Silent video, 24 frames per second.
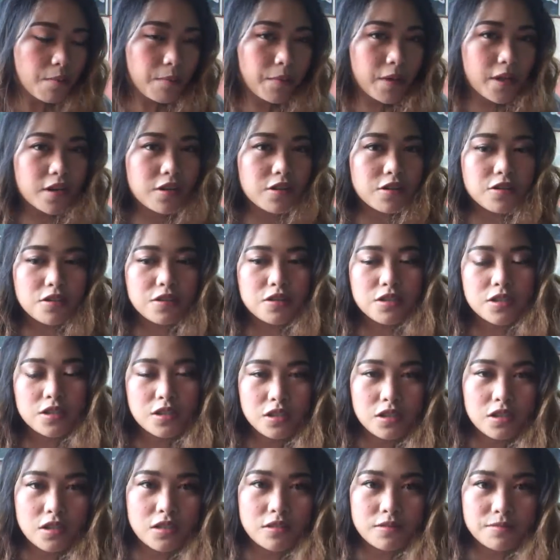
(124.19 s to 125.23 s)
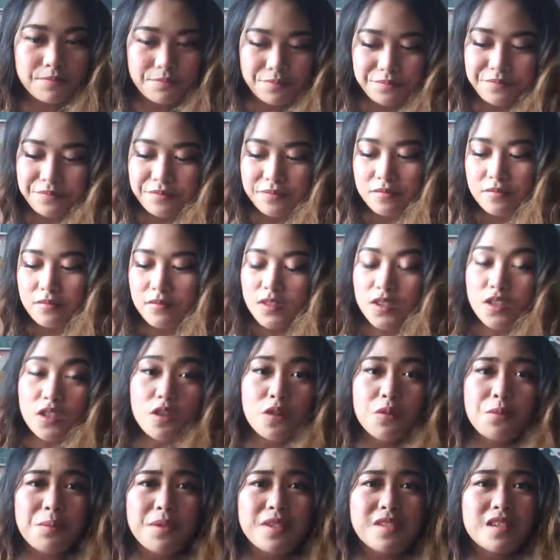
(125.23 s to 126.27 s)
Pero, yun.
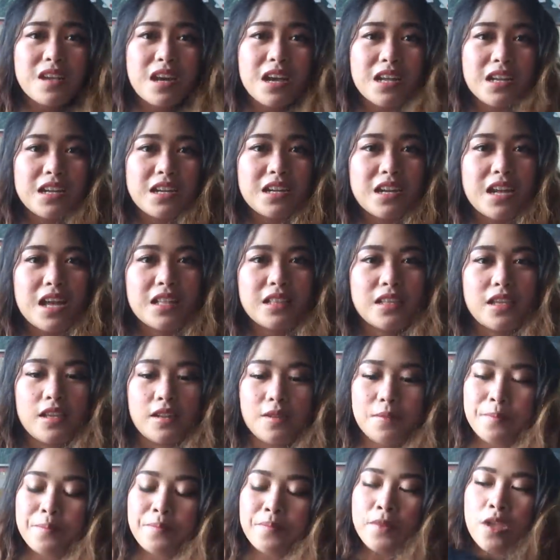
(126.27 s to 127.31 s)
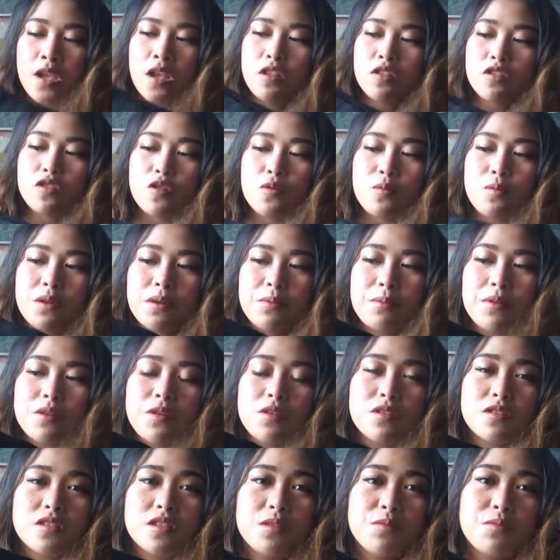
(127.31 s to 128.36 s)
Umpisahan na natin. So, pag
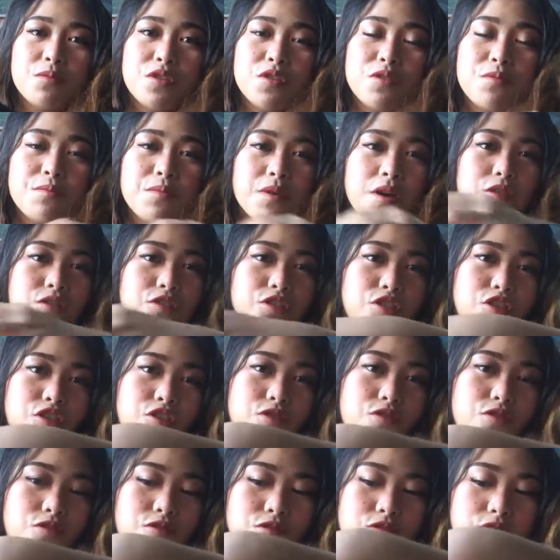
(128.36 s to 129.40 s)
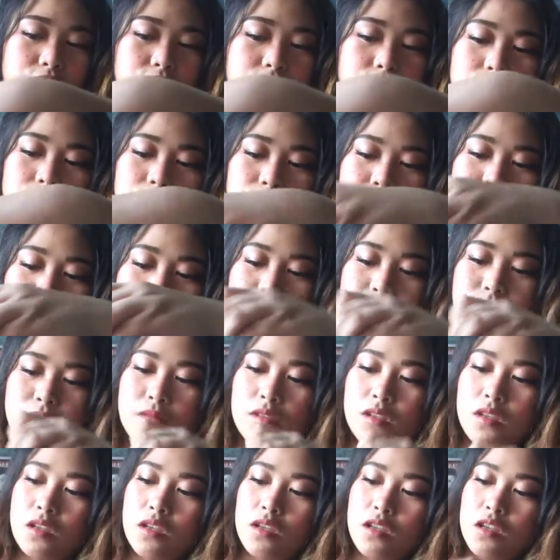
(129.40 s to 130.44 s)
binuksan mo yung pouch ko,
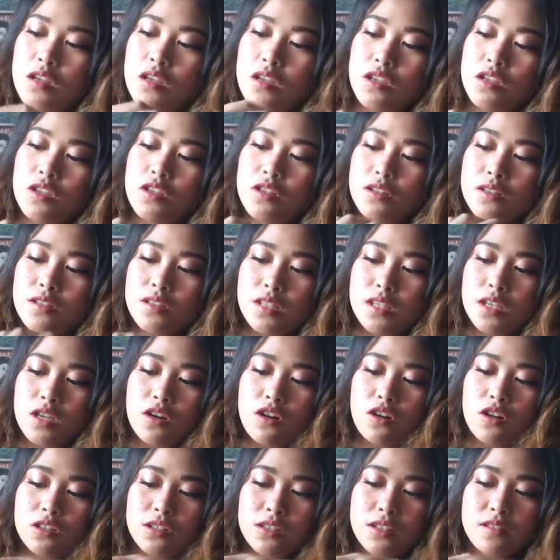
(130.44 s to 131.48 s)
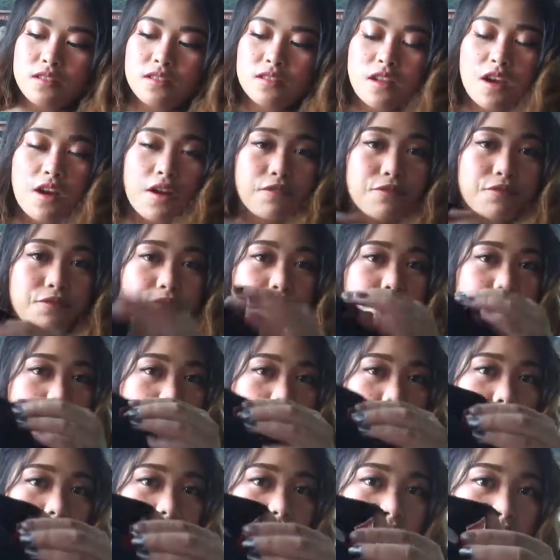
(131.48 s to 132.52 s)
you'll see all the stuff
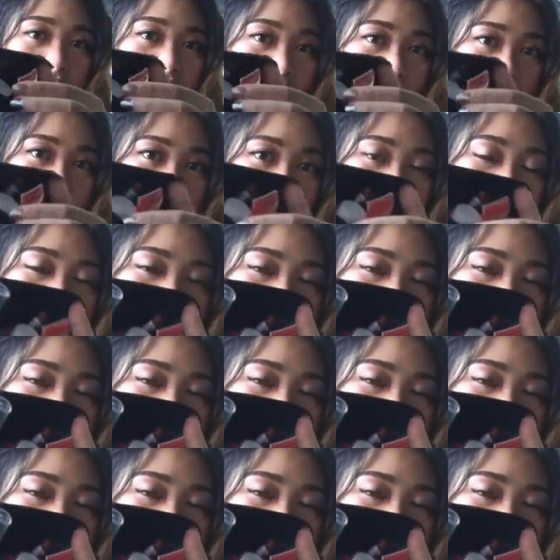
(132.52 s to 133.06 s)
in here.